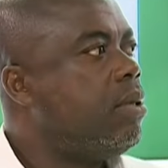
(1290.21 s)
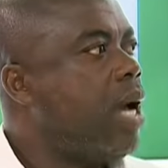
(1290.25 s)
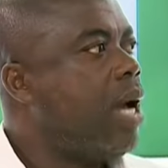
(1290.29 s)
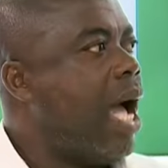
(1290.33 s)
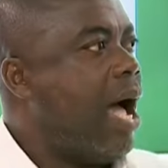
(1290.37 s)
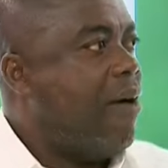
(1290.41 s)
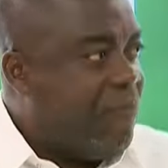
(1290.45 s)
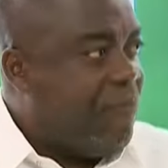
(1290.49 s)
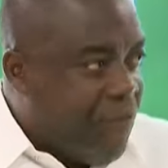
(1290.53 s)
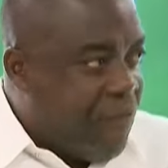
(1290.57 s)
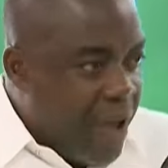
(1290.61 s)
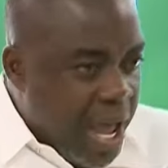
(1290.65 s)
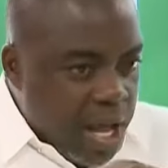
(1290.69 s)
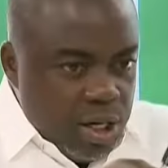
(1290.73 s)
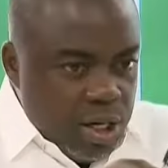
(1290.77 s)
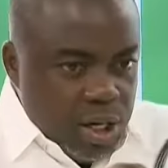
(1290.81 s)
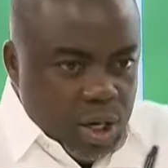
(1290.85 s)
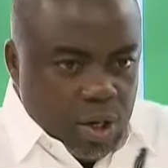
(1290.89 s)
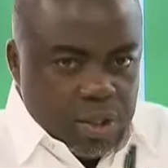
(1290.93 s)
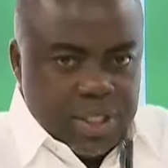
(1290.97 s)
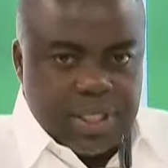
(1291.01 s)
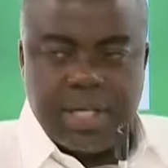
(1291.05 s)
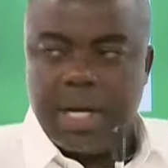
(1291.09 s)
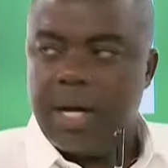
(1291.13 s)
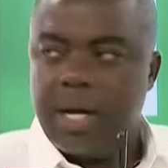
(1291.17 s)
Avail
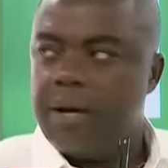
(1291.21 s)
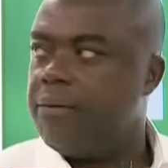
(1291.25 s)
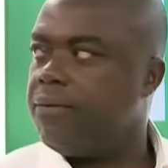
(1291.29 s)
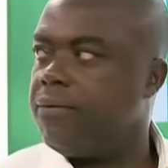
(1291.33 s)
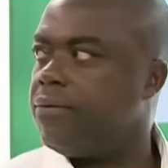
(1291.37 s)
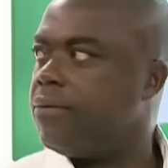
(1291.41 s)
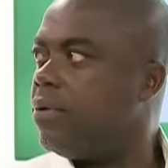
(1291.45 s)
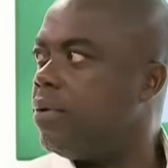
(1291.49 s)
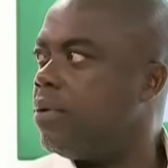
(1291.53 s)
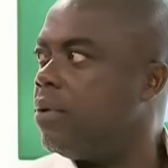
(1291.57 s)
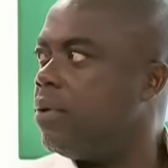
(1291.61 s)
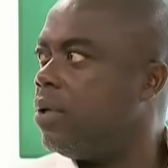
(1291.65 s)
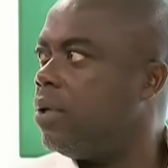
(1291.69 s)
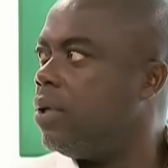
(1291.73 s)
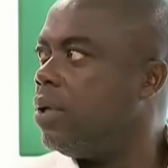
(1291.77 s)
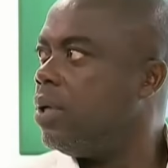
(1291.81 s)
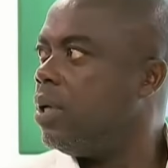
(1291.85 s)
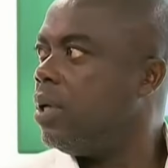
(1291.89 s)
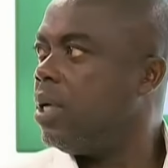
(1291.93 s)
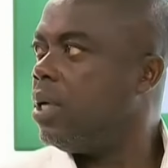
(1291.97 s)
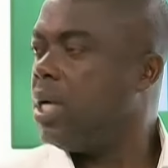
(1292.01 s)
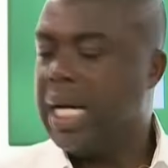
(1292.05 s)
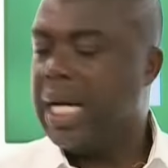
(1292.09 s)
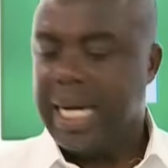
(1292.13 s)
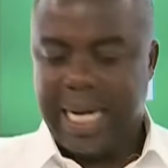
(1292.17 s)
yourself.
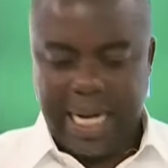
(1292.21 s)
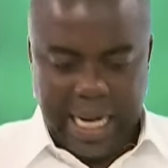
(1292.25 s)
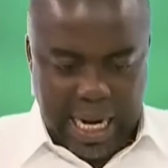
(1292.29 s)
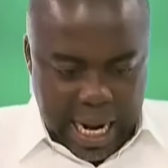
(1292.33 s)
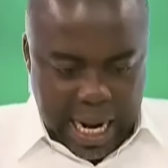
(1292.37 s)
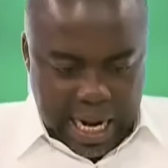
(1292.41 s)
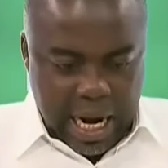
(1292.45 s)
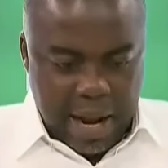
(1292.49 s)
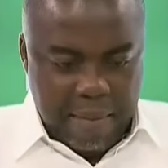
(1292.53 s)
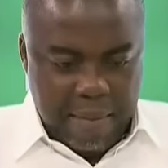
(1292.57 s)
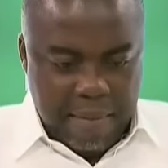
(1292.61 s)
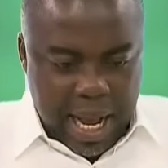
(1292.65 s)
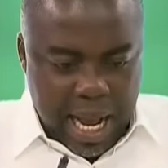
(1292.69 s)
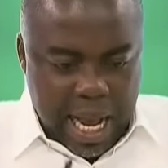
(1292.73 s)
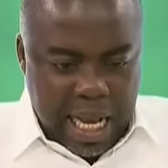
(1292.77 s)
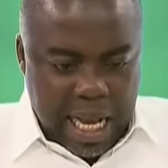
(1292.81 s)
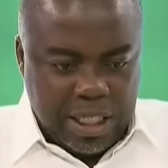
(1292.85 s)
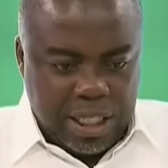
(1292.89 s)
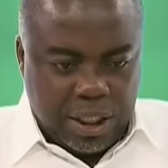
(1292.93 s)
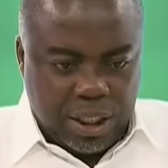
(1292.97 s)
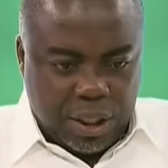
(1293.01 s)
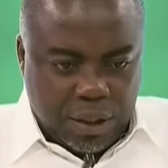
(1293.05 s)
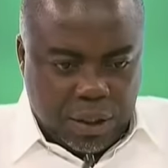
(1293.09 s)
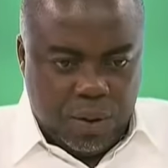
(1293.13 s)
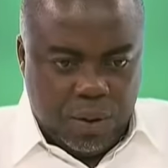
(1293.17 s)
Let them
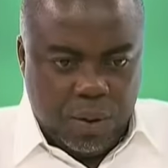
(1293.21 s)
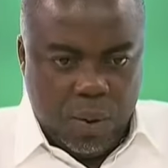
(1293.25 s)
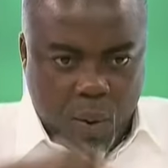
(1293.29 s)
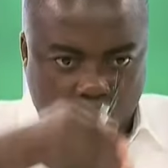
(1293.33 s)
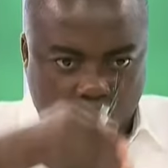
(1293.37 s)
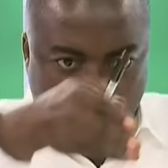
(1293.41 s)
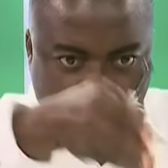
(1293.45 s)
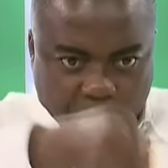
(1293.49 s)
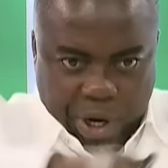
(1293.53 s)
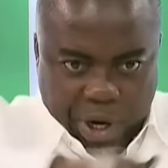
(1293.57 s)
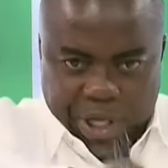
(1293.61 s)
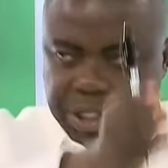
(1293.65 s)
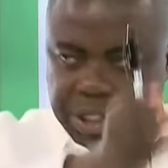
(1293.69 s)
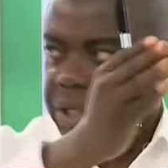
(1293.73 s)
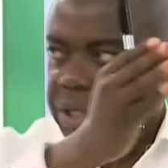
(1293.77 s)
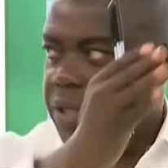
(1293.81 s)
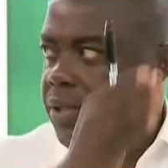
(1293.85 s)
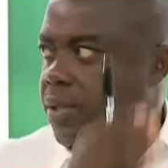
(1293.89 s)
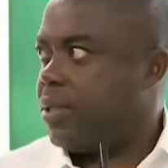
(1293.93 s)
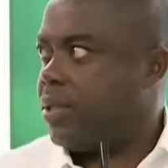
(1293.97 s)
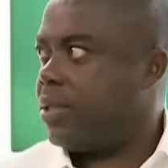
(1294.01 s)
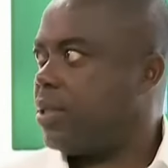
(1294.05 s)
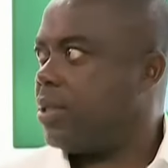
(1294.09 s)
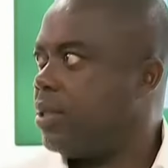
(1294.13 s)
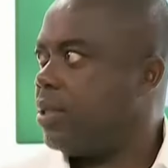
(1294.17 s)
ask you
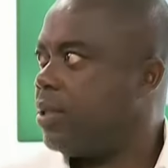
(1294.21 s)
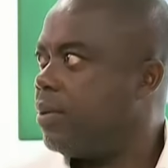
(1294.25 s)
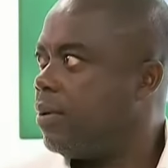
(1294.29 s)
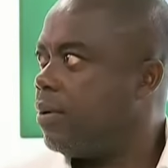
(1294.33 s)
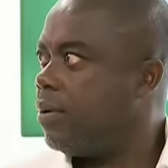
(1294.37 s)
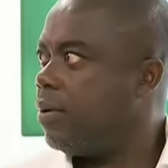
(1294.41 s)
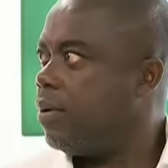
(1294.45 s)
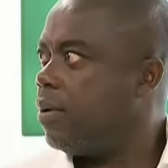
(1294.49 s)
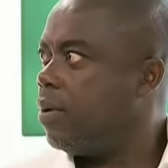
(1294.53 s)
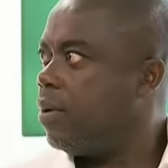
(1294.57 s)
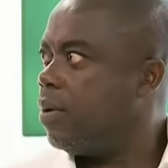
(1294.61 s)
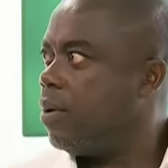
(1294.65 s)
questions on behalf of the